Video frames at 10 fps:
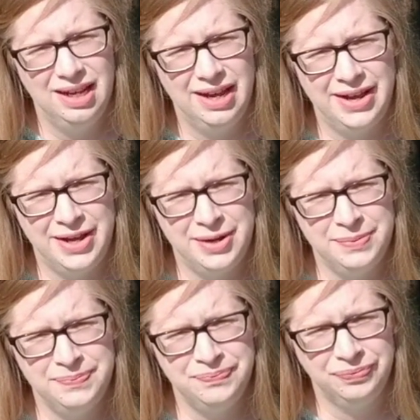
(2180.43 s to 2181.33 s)

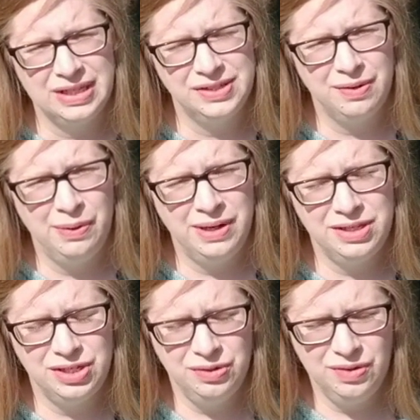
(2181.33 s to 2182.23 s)
So I
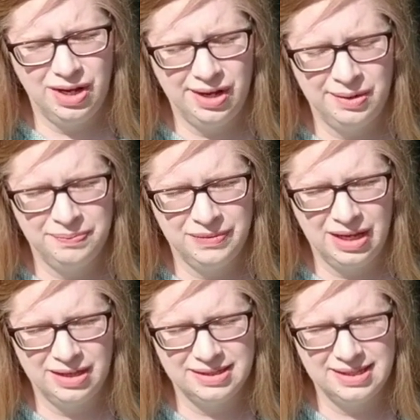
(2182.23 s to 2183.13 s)
went to
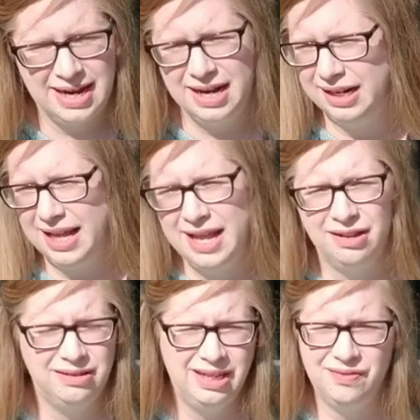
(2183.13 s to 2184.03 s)
a site, again,
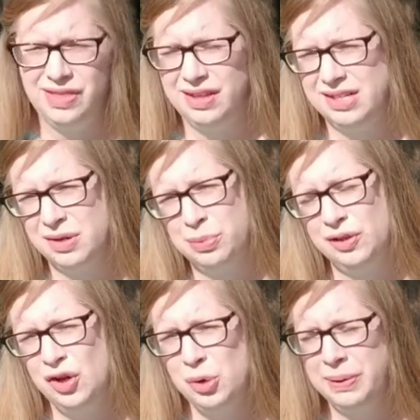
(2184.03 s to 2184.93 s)
I'll link everything down
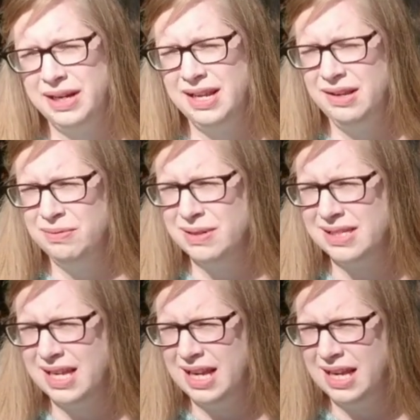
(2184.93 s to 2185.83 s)
below, but it
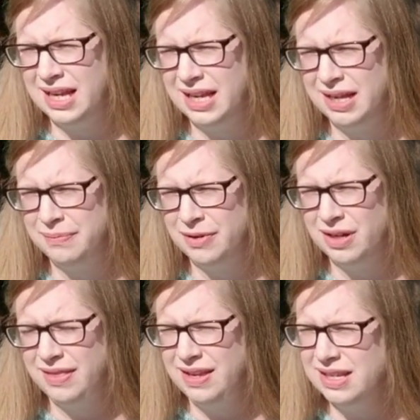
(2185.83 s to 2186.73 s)
was I
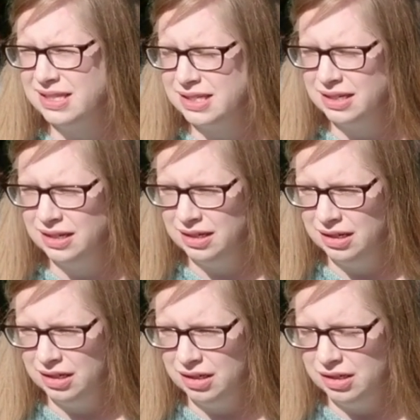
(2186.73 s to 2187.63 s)
think it's
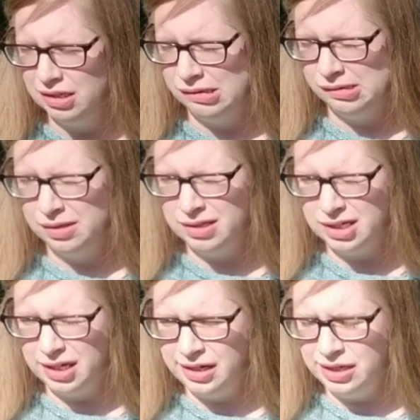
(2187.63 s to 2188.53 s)

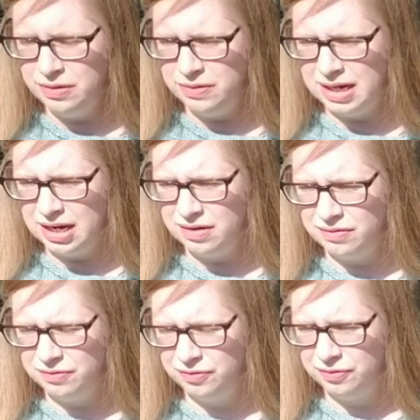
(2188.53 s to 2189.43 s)
Ontario
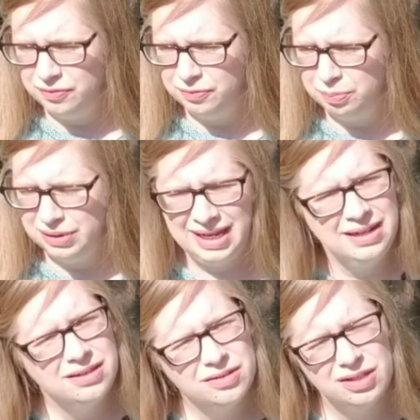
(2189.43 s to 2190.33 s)
Native
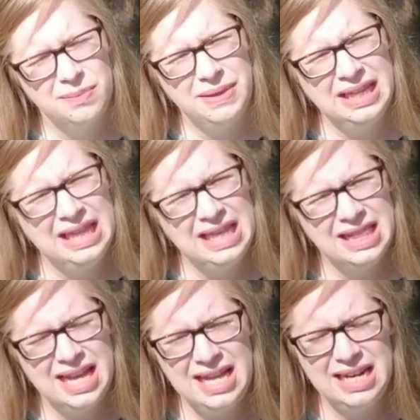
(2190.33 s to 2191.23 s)
Plants or something like
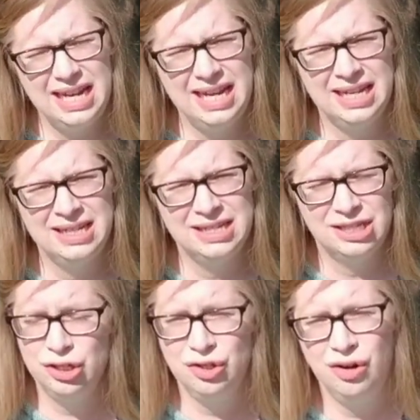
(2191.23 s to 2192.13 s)
that. And
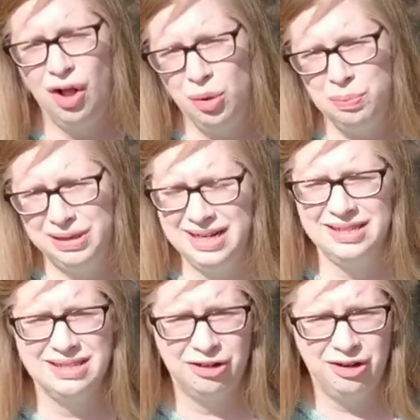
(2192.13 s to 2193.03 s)
so they're all
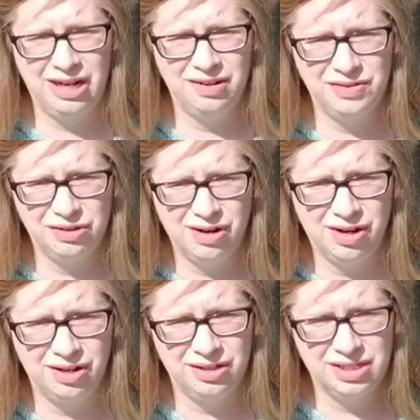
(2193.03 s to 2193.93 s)
plants that are native to
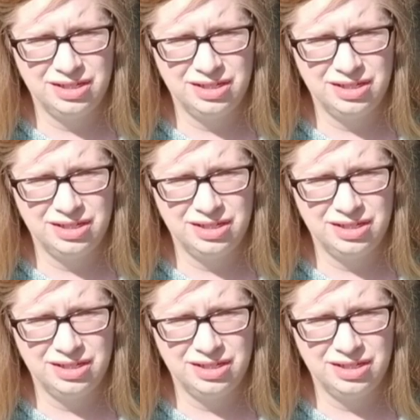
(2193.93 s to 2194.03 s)
our